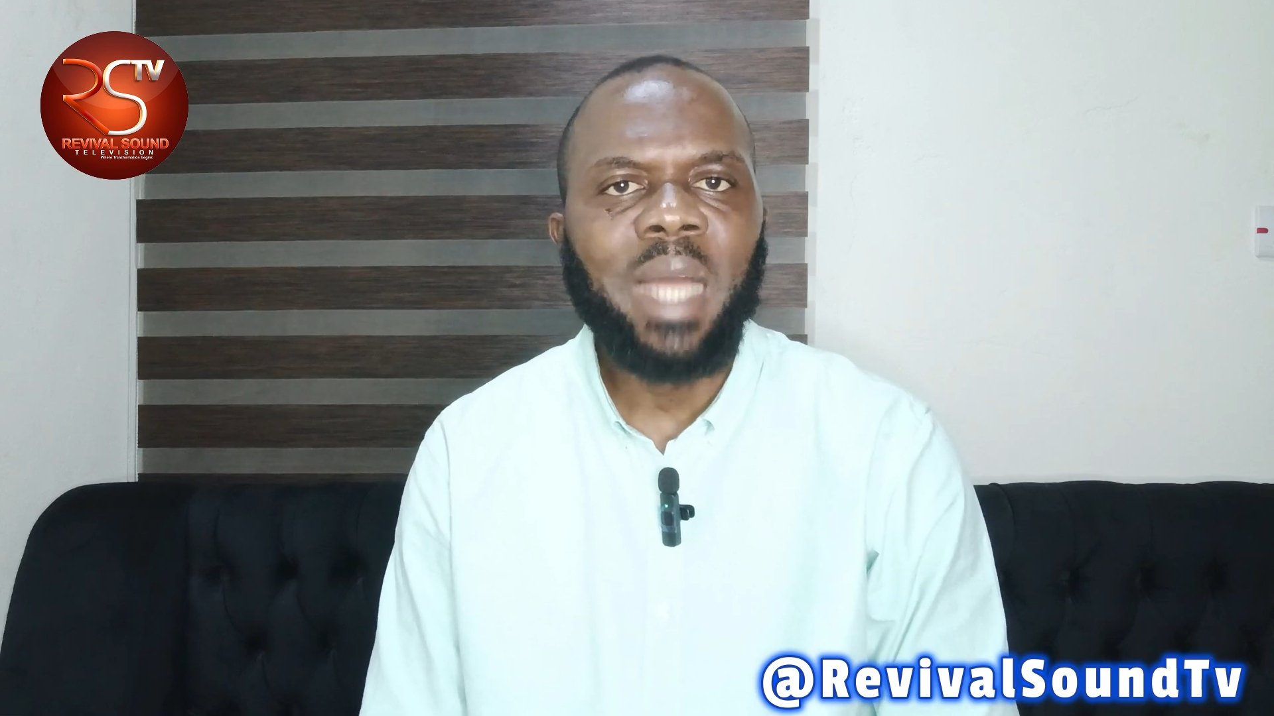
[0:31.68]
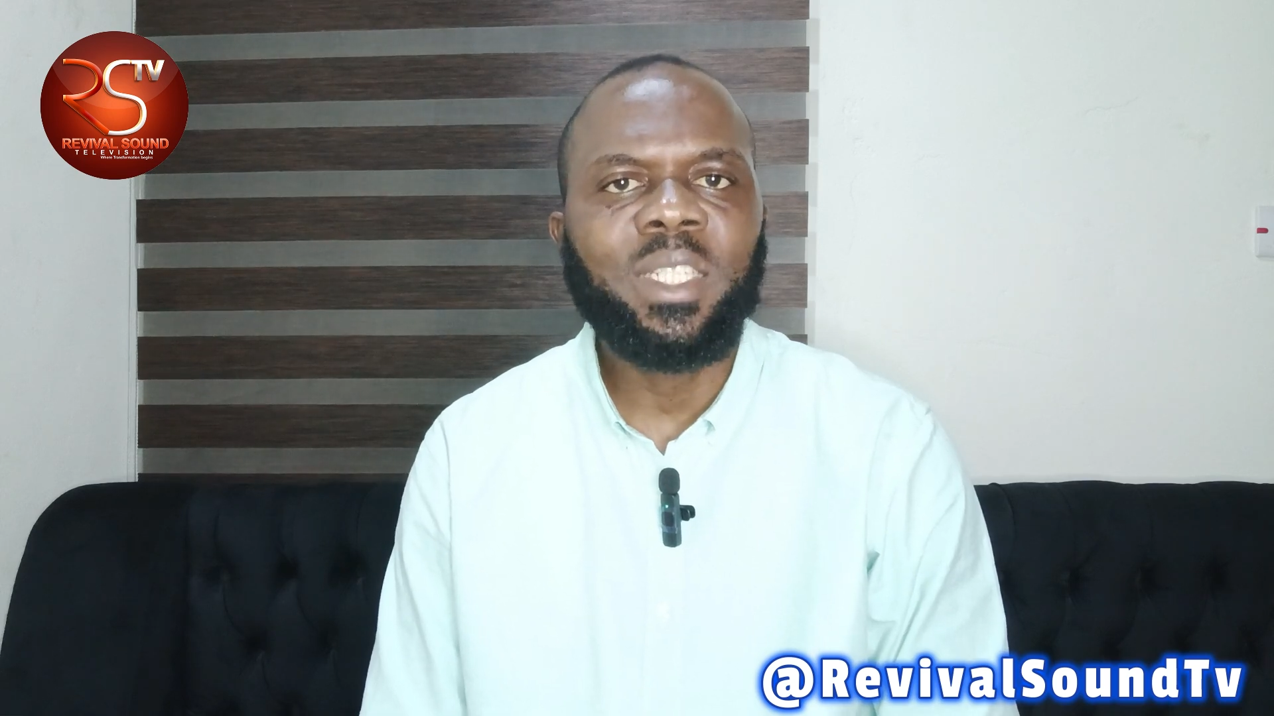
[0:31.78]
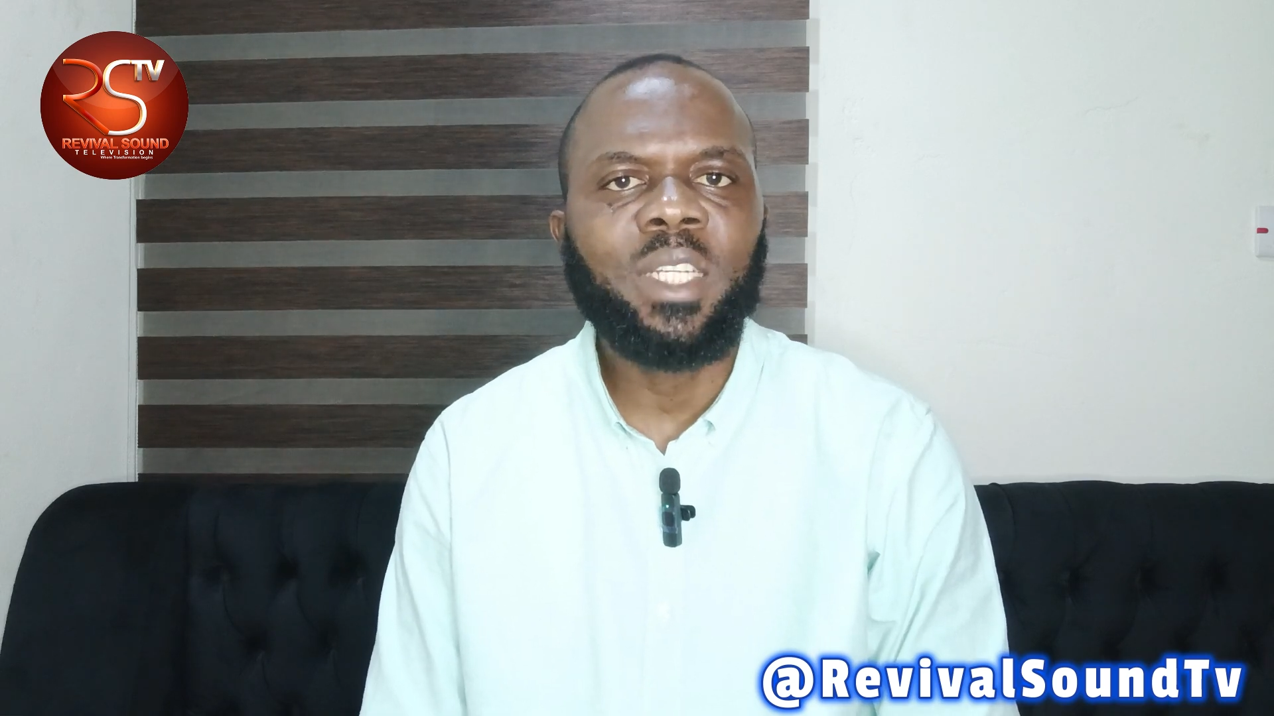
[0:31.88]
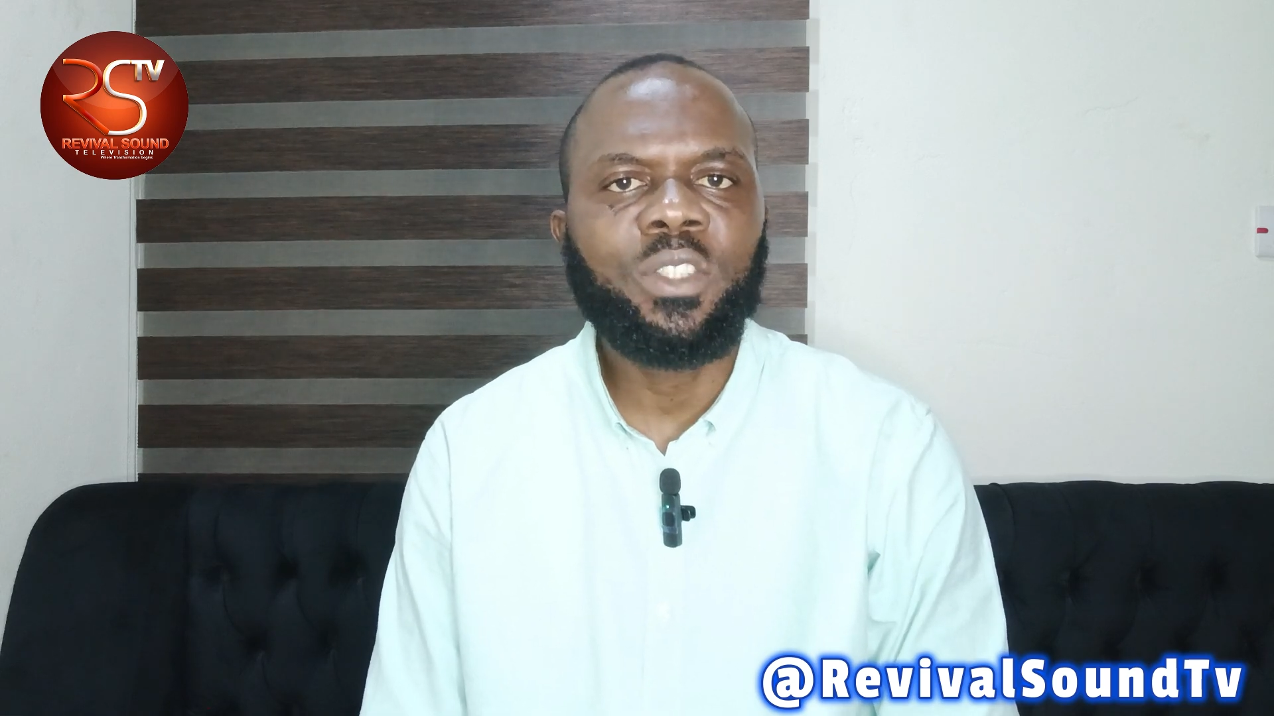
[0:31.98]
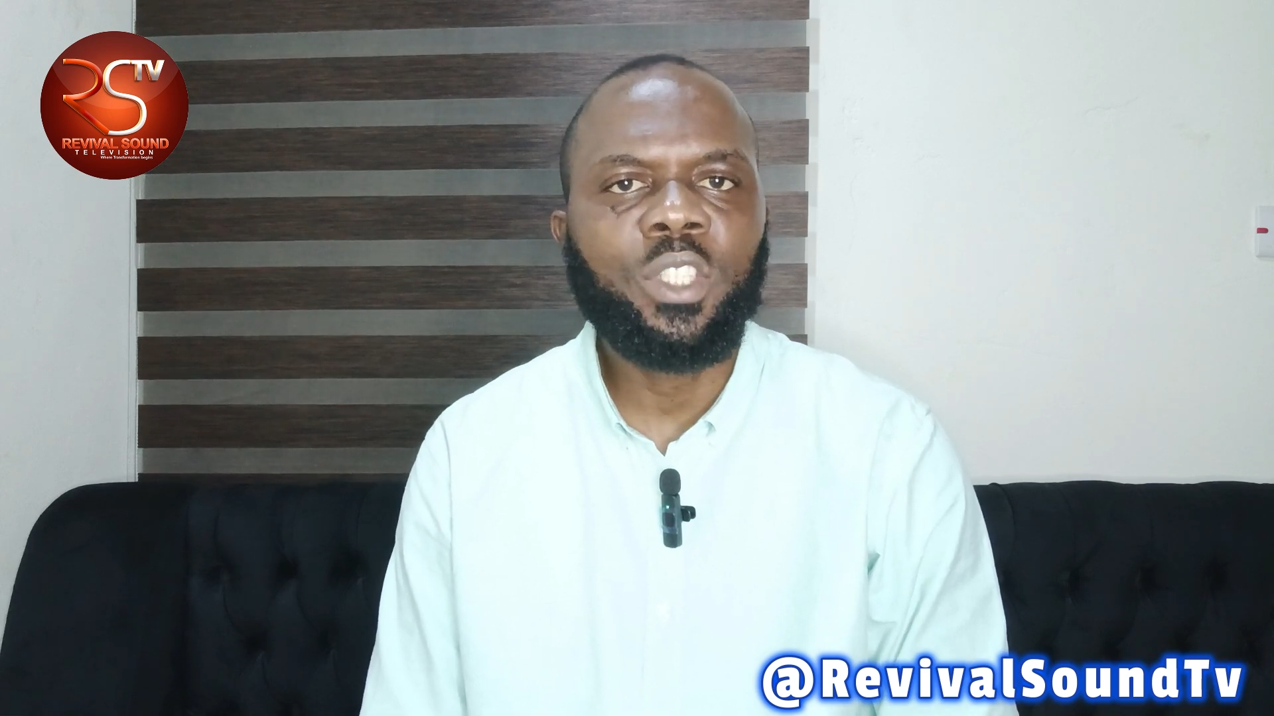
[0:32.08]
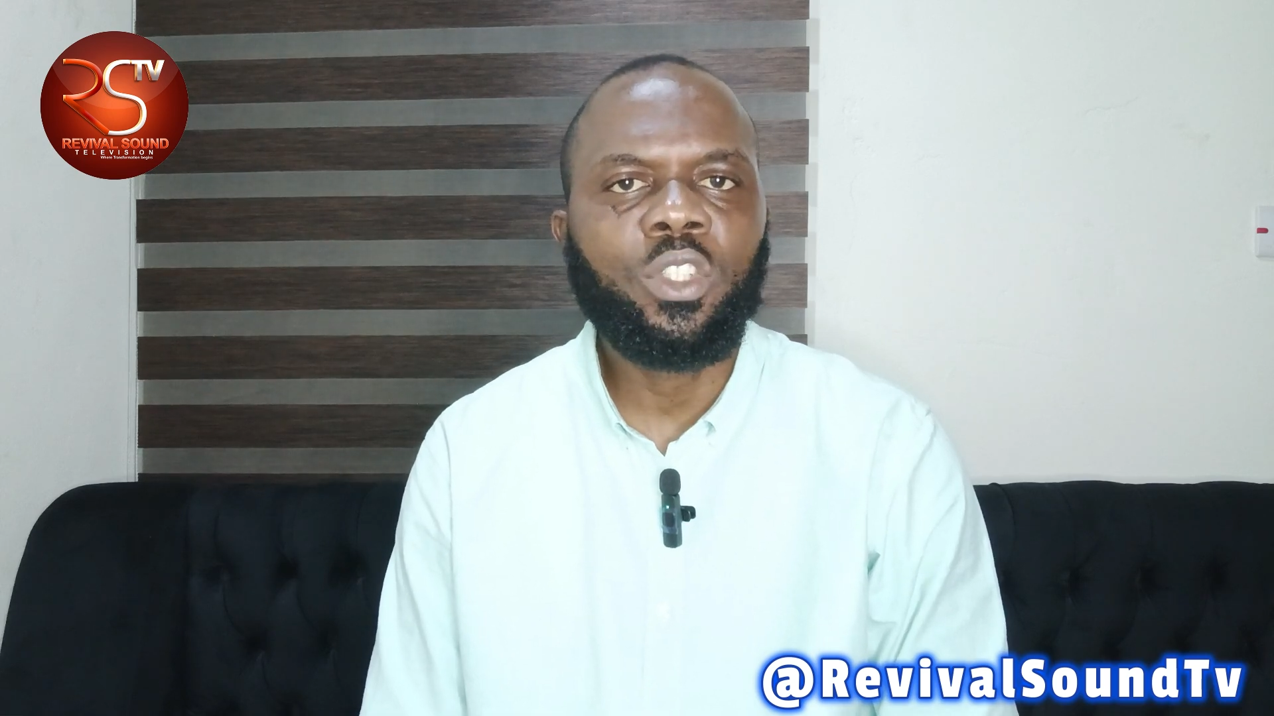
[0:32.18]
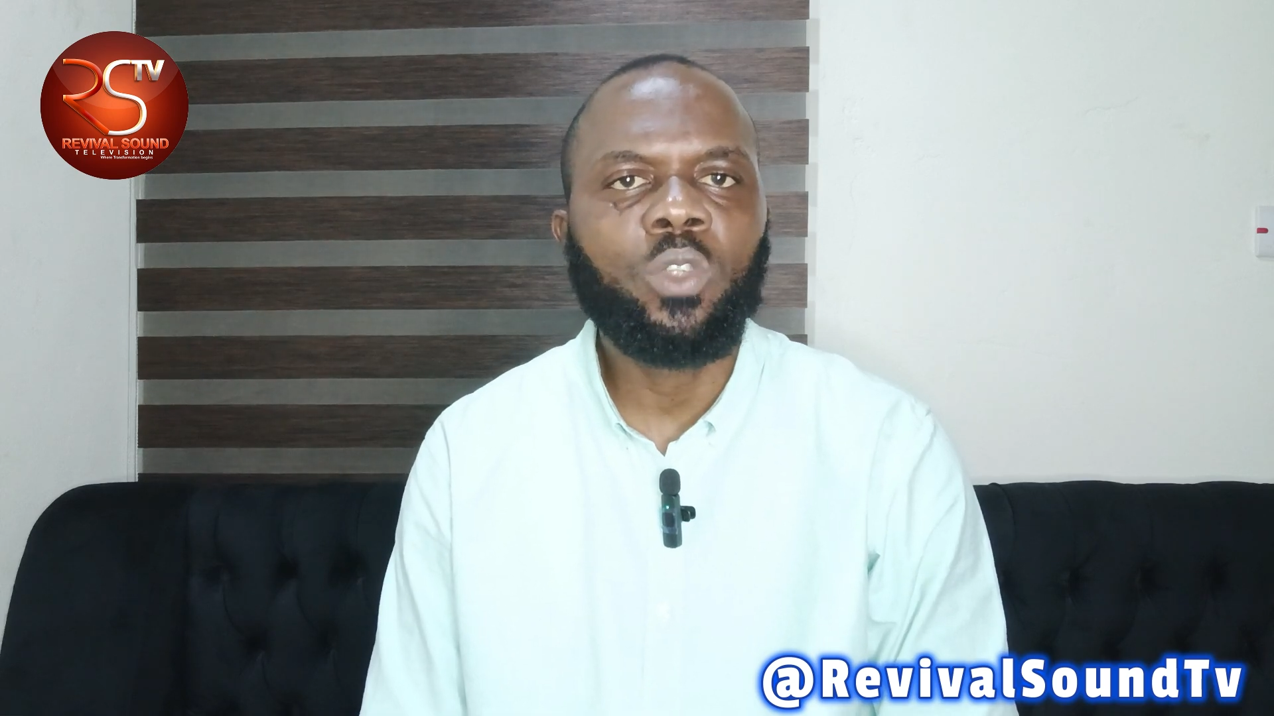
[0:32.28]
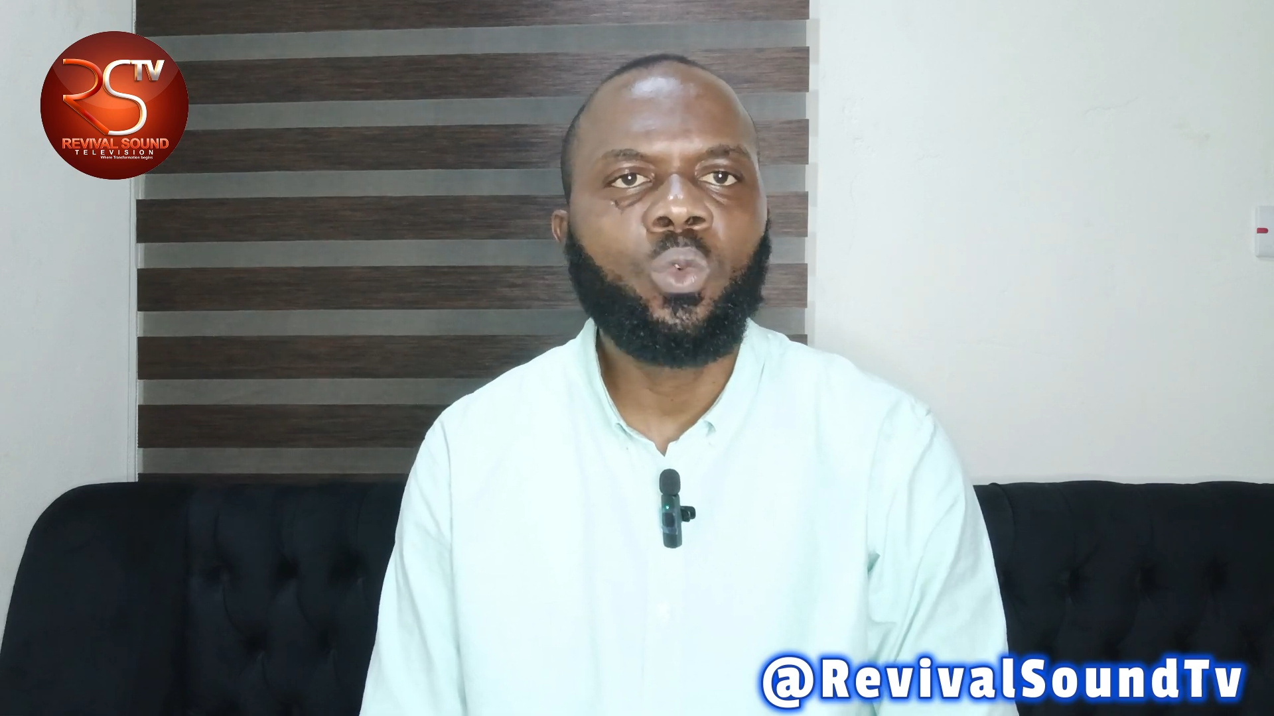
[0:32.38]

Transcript: Identity.